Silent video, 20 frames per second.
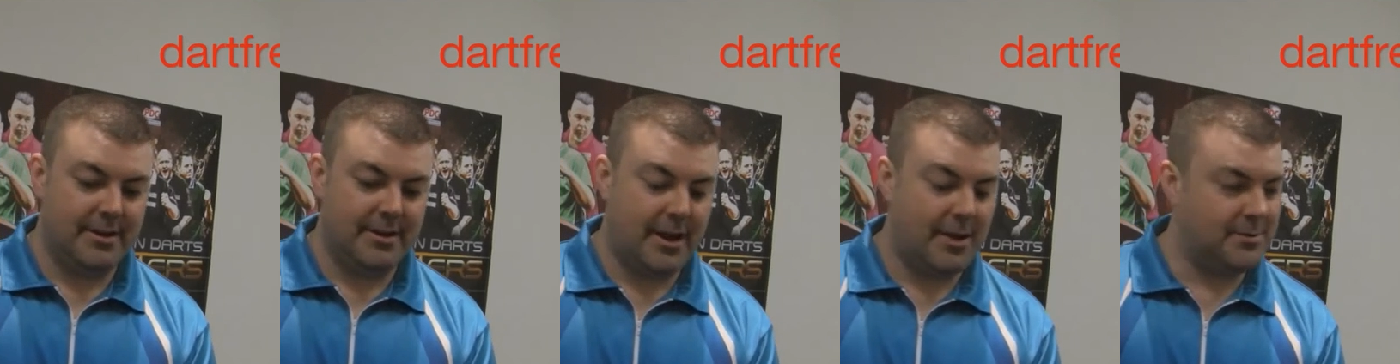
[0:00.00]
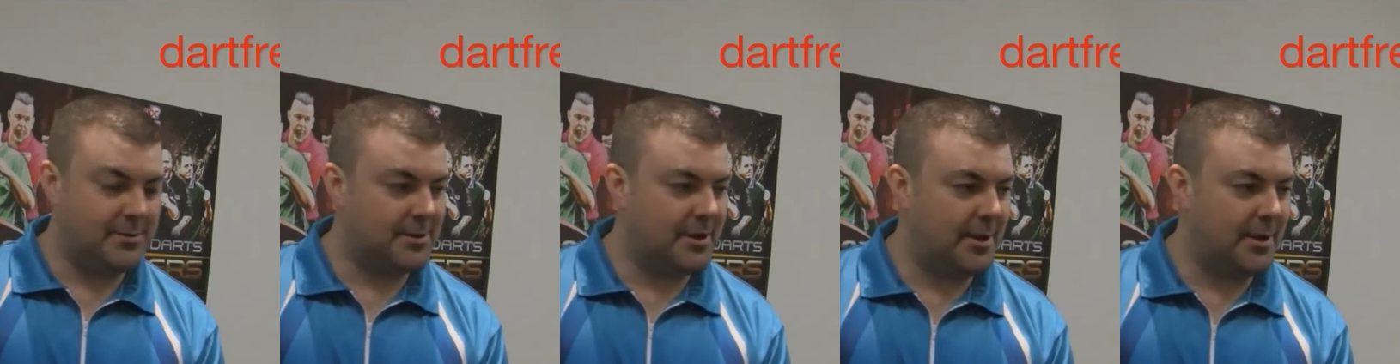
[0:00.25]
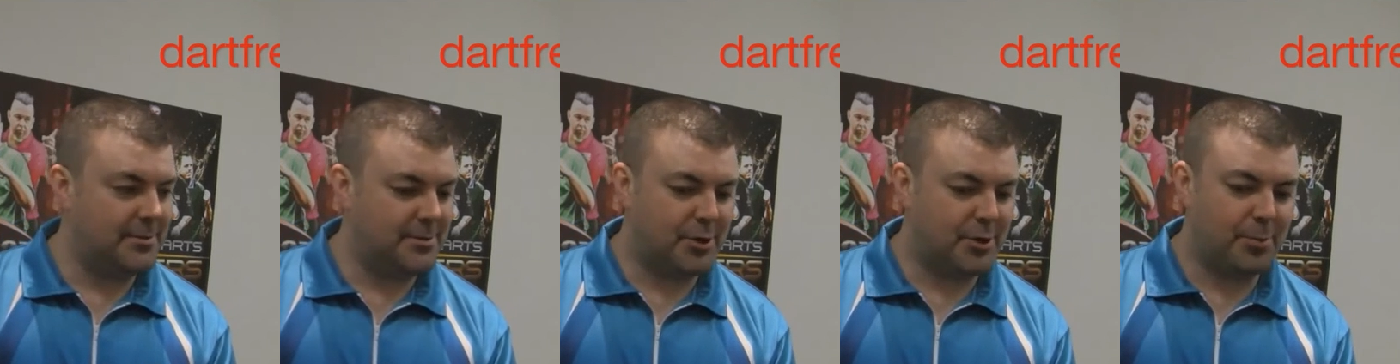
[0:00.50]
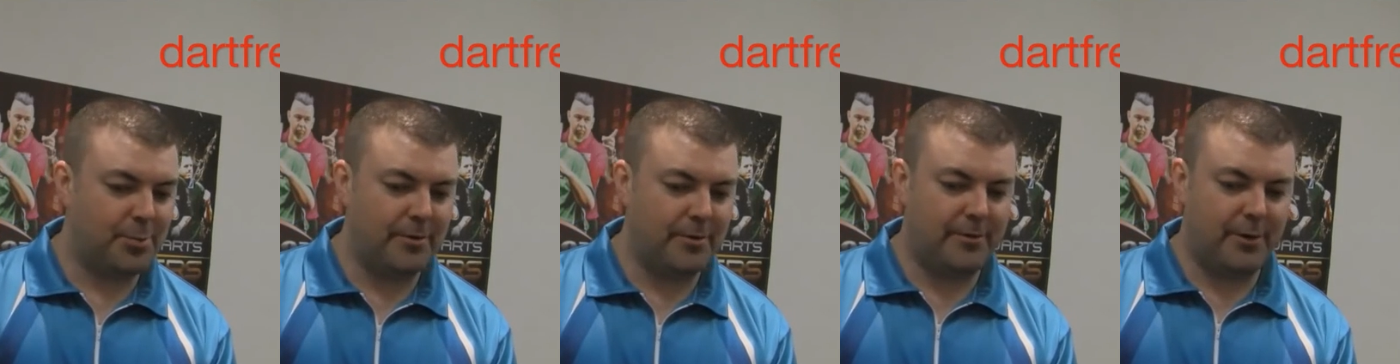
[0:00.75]
Yeah, it was a
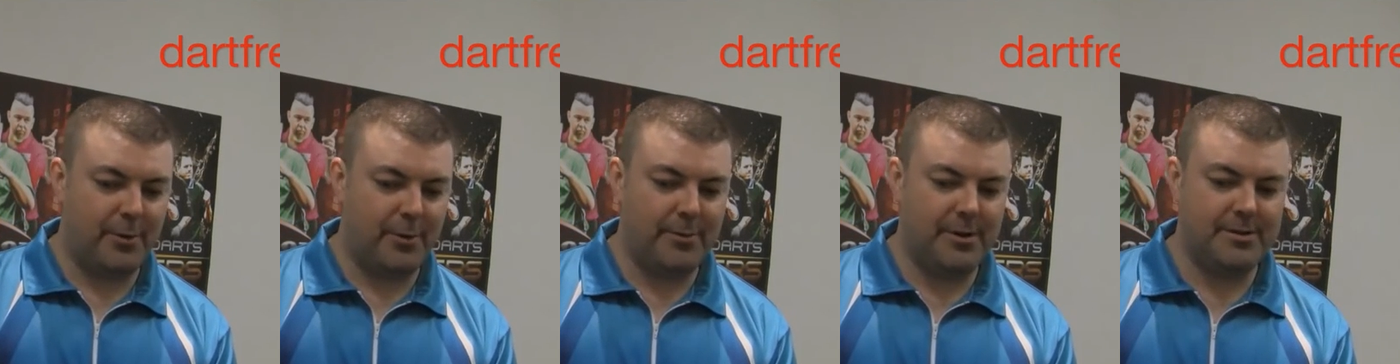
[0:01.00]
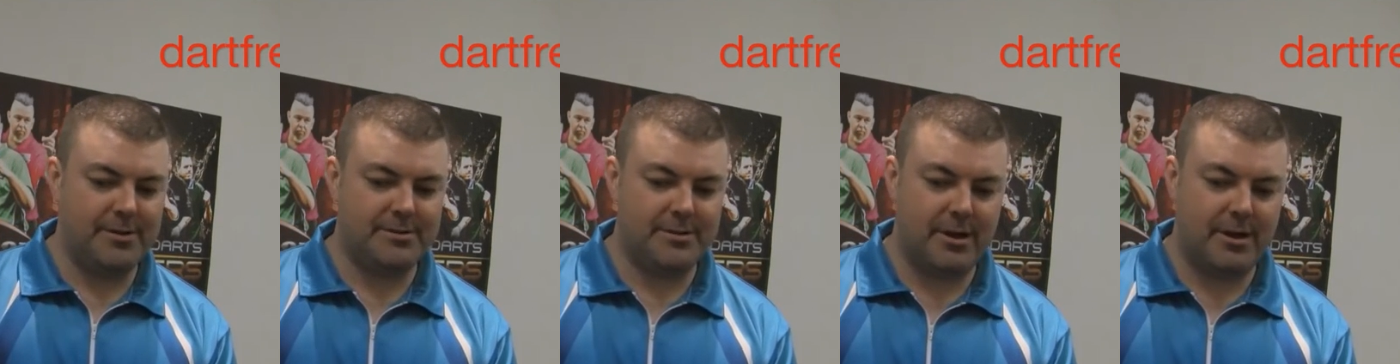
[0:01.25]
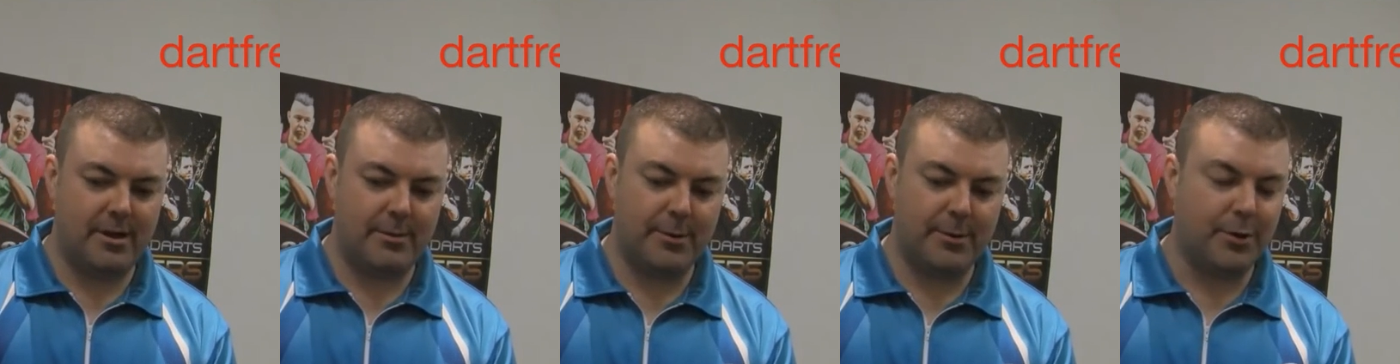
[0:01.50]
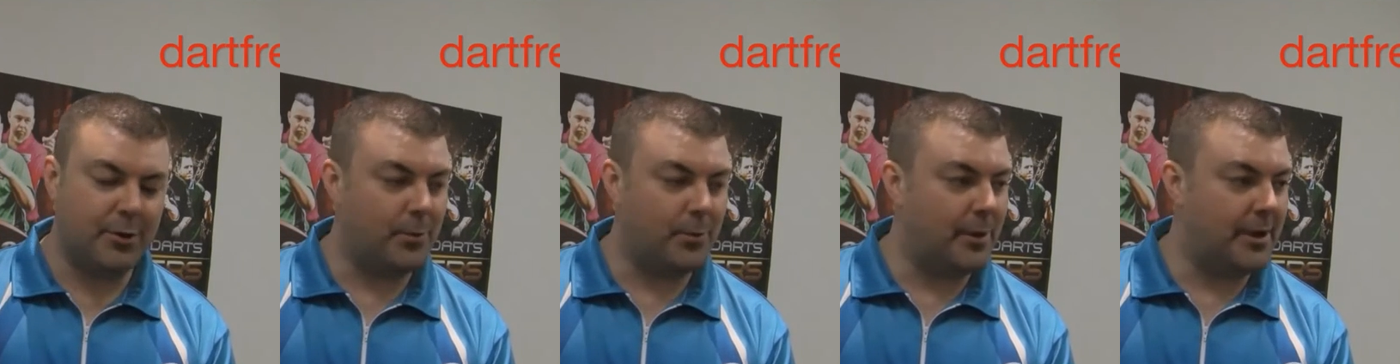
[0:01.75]
good performance,
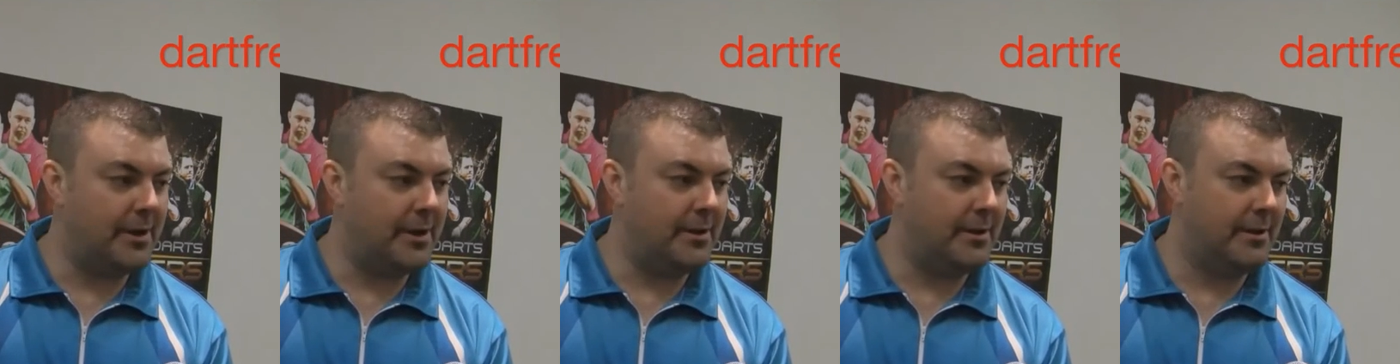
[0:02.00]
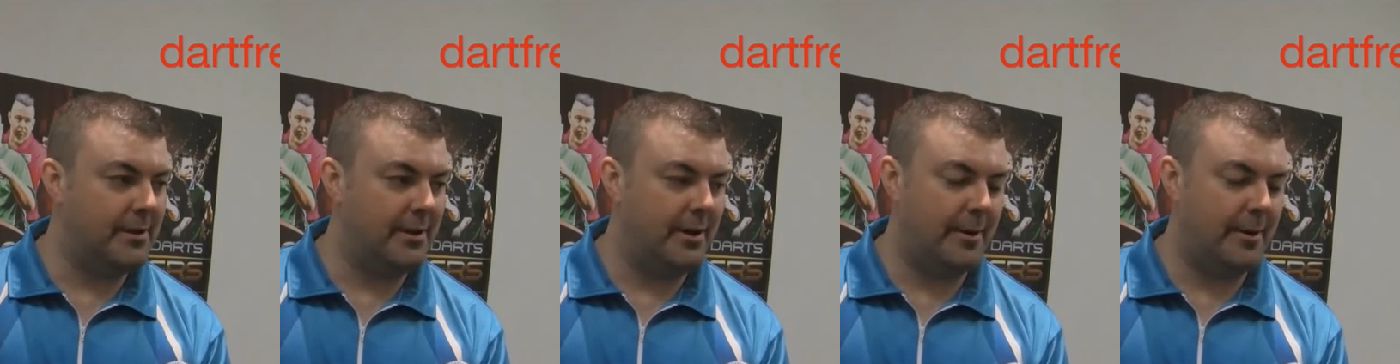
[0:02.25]
a good win.